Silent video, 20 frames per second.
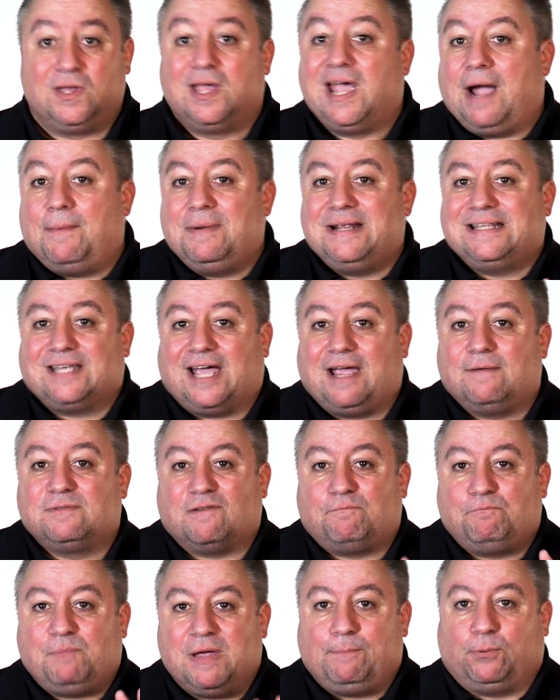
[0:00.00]
How many times
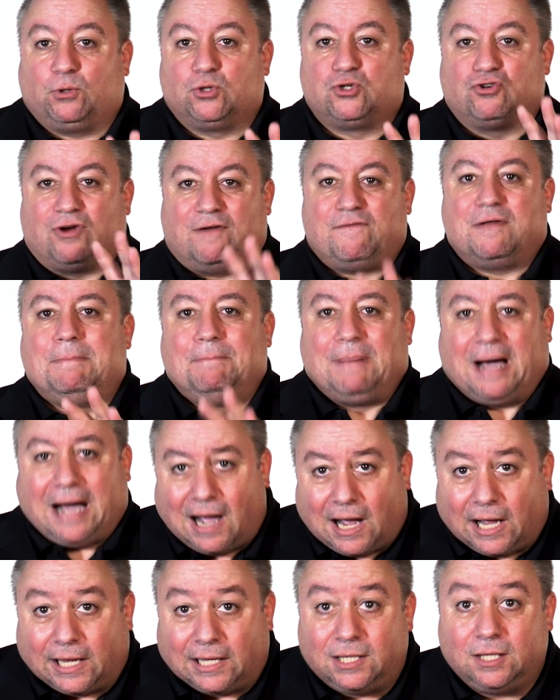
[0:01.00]
have people driven
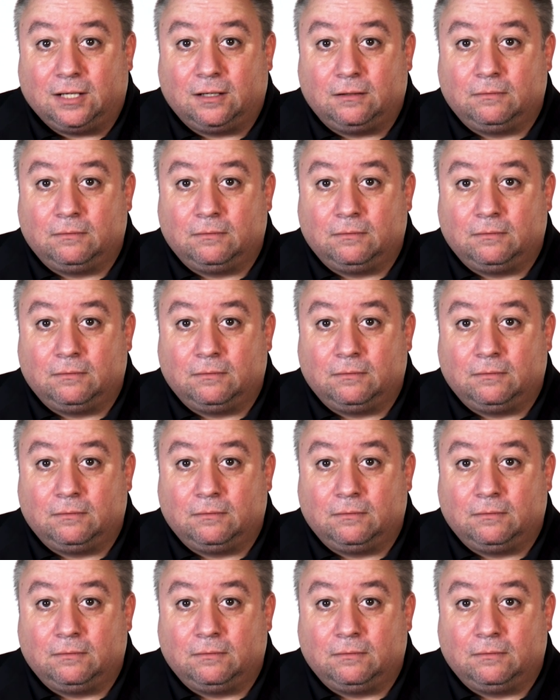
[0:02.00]
by,